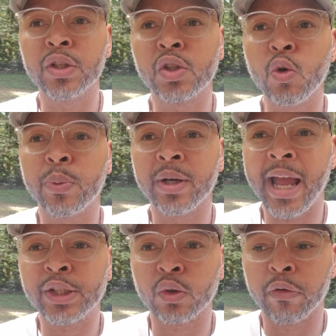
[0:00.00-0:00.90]
the
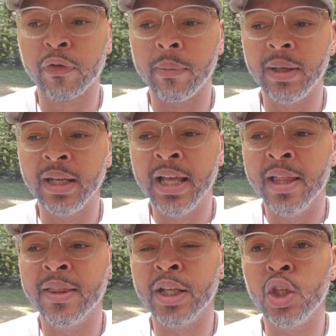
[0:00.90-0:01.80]
supernatural from it,
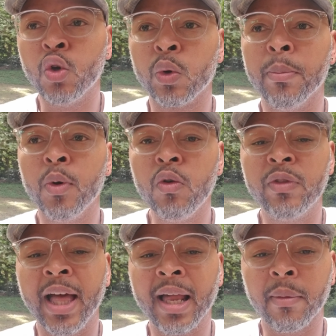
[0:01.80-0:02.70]
then you remove
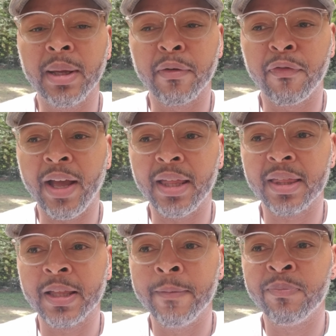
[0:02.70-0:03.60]
the element of
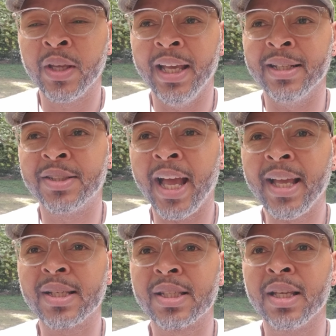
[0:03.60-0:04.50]
faith. It
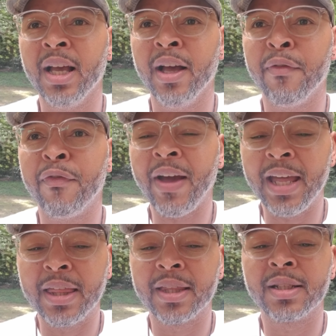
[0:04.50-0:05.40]
takes
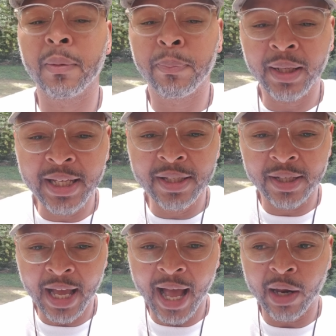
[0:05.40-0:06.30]
faith to please
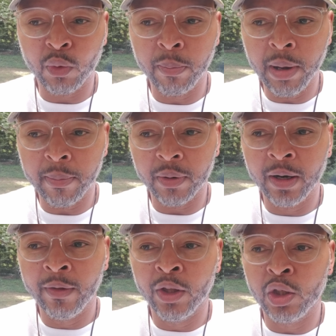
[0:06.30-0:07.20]
God. Remember,
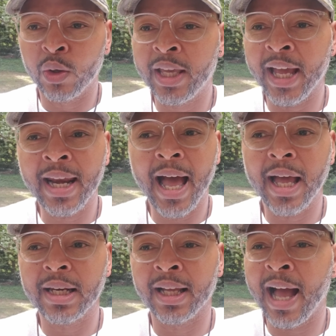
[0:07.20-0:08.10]
you cannot,
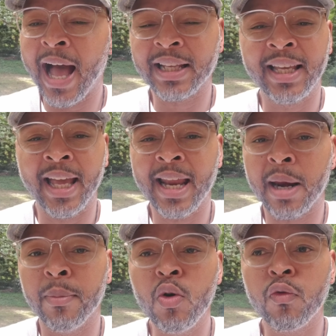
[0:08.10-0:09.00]
God
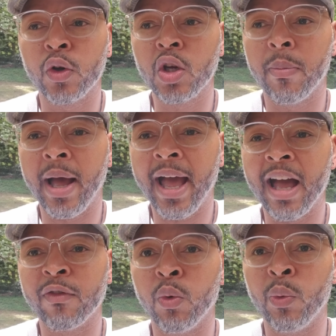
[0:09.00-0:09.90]
cannot move on your
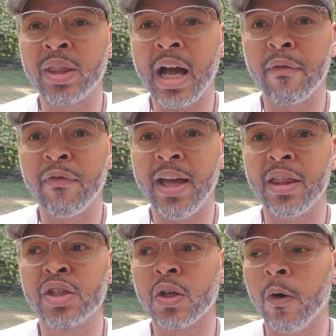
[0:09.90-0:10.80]
behalf without
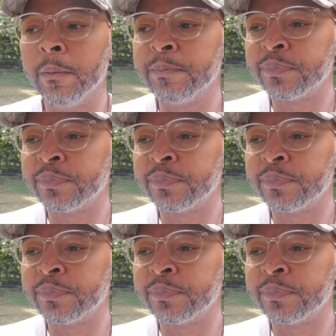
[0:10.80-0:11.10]
faith. So